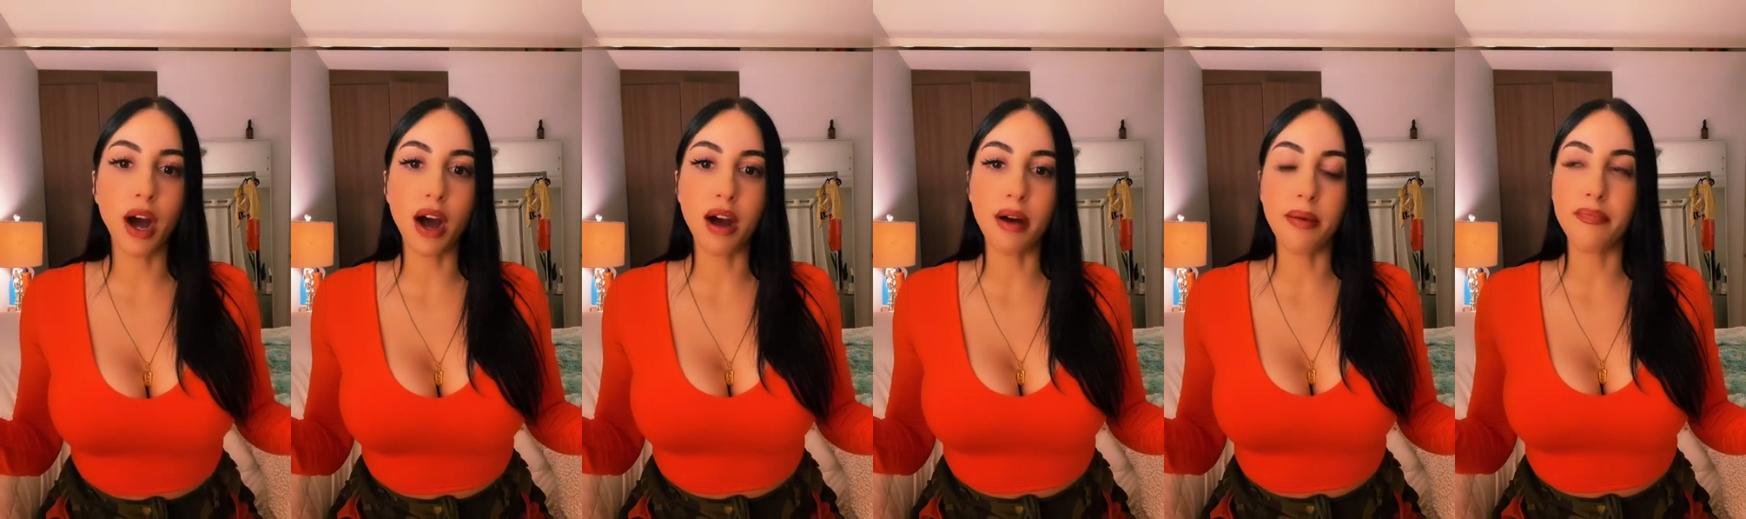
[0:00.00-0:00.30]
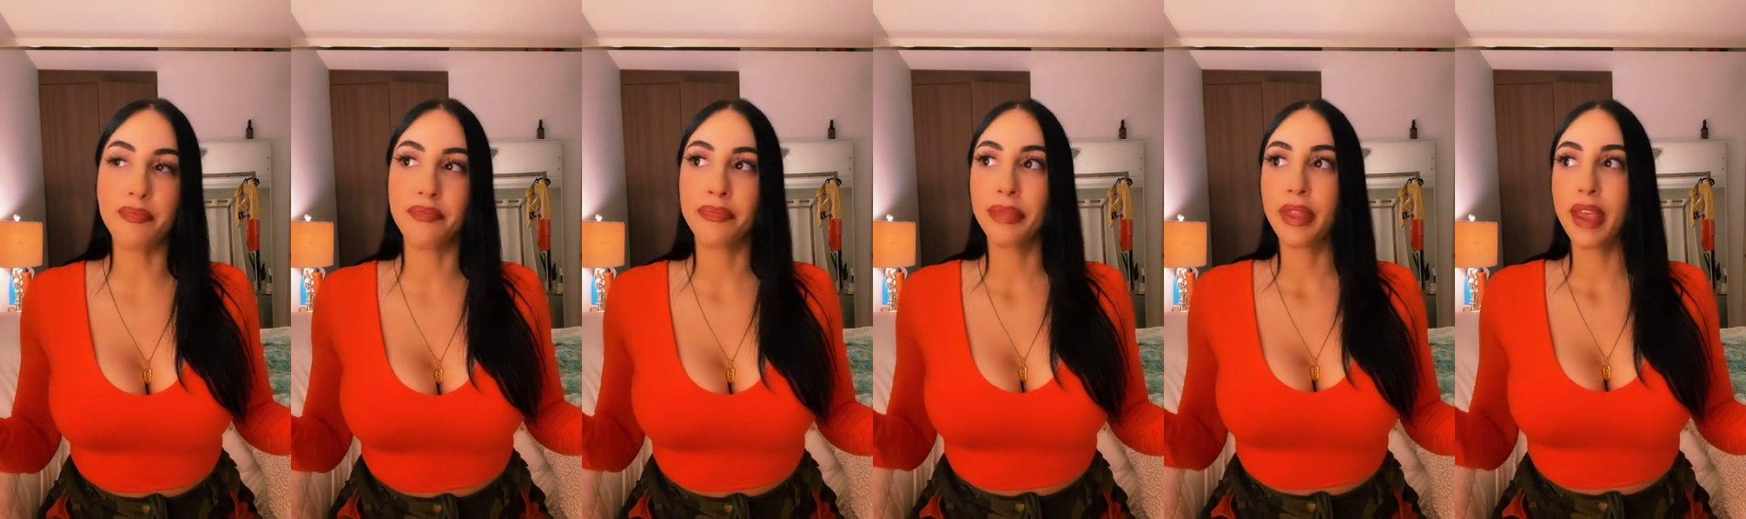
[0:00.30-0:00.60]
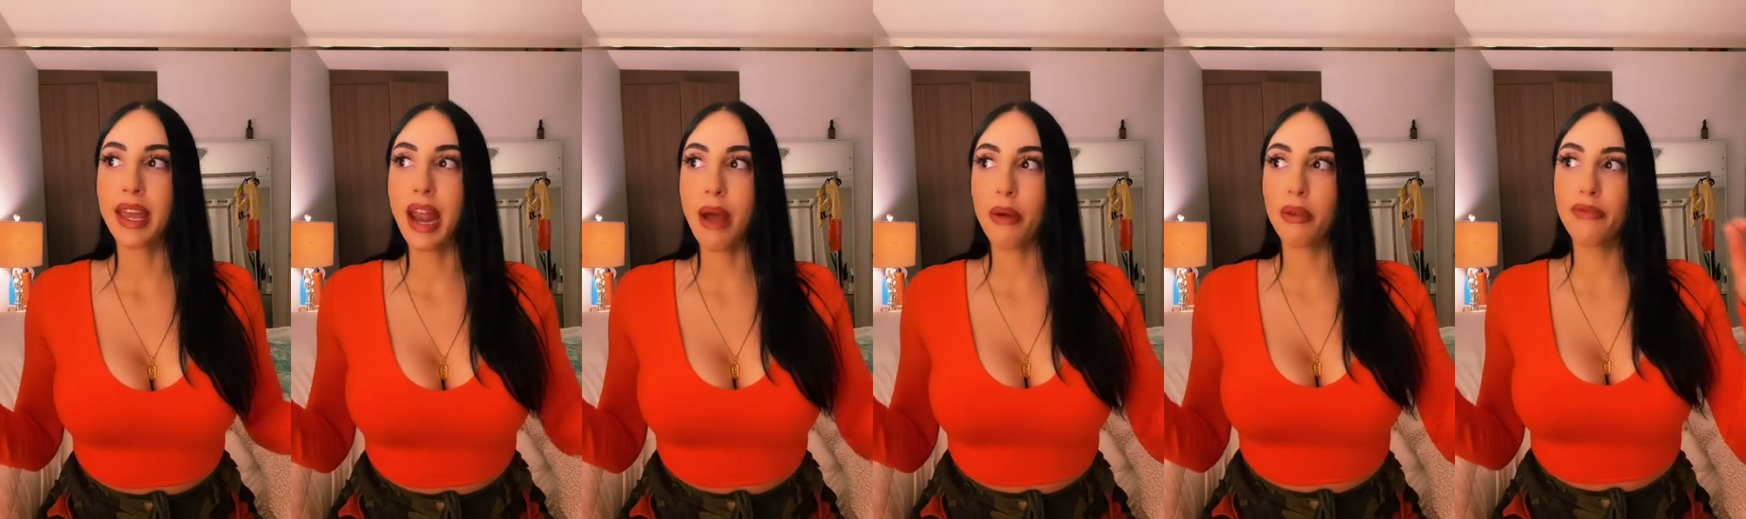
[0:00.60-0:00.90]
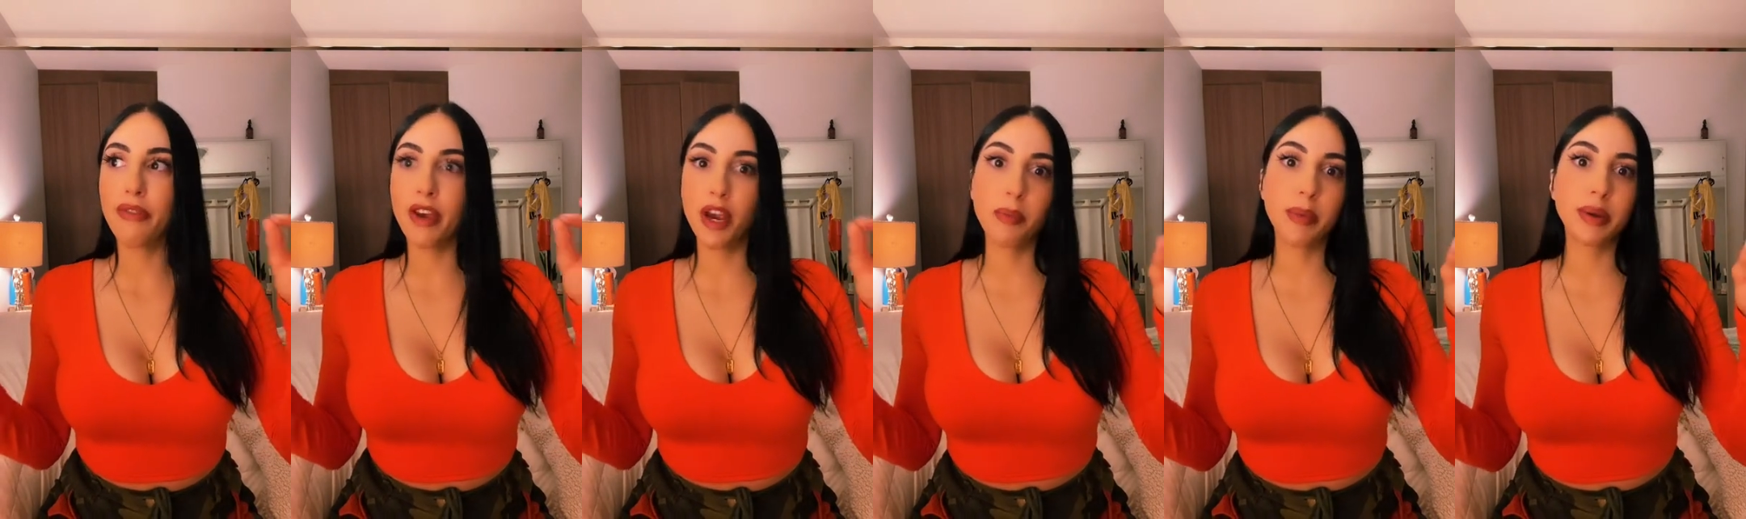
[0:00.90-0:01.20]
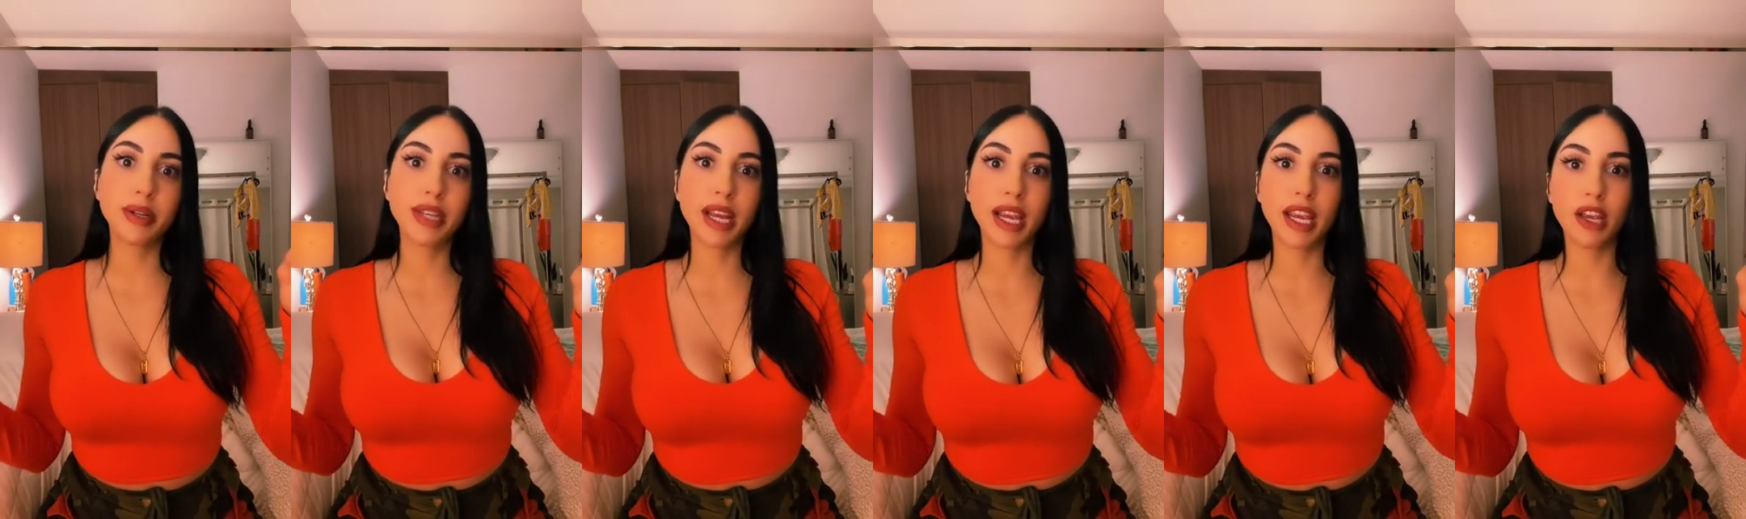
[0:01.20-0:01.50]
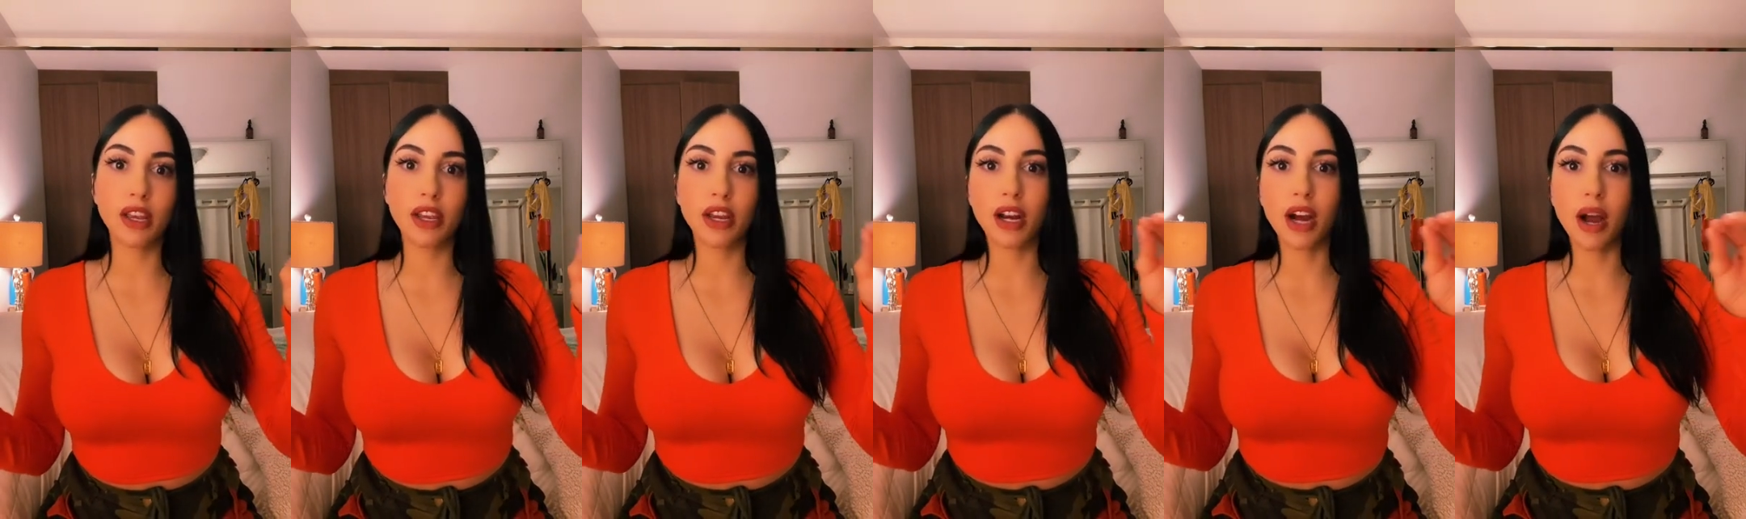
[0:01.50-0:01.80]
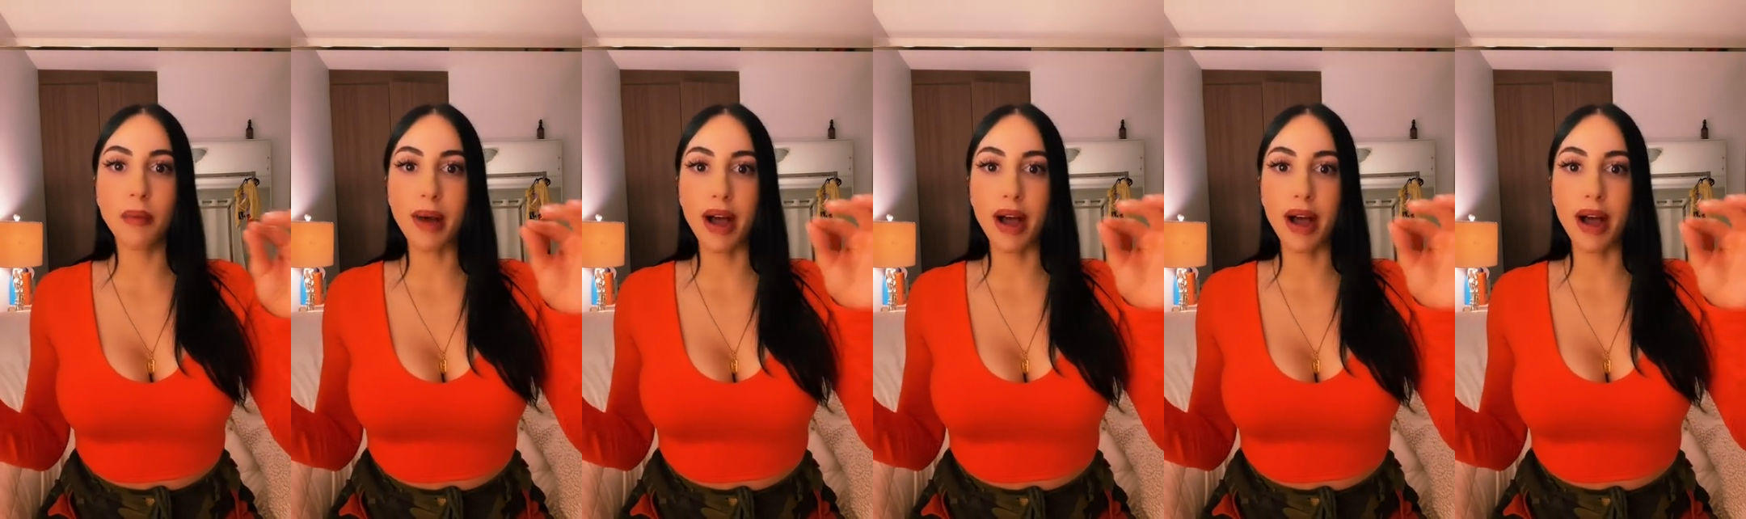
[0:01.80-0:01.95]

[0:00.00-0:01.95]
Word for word: and I was very particular